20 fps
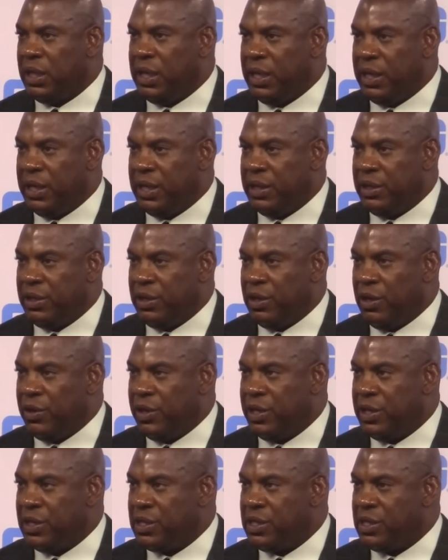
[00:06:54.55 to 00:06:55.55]
and you know,
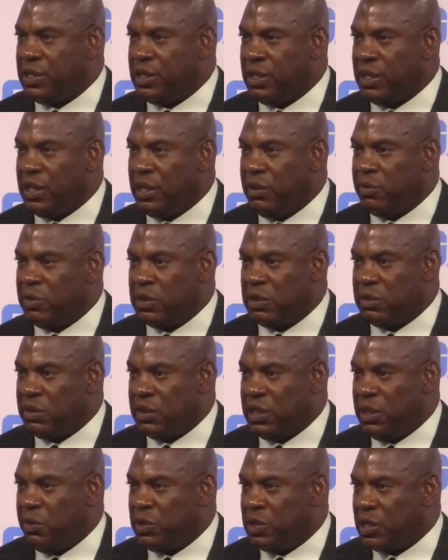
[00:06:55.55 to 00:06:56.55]
his he was
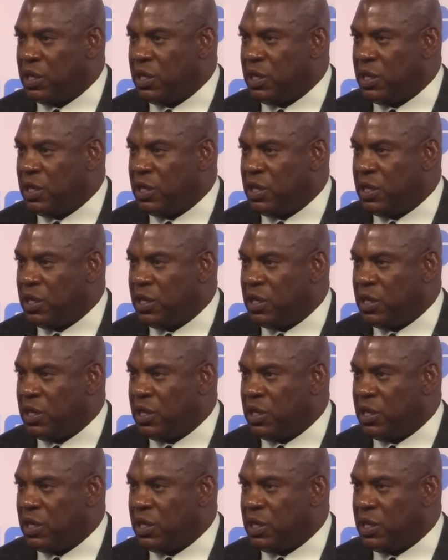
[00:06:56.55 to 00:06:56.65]
he was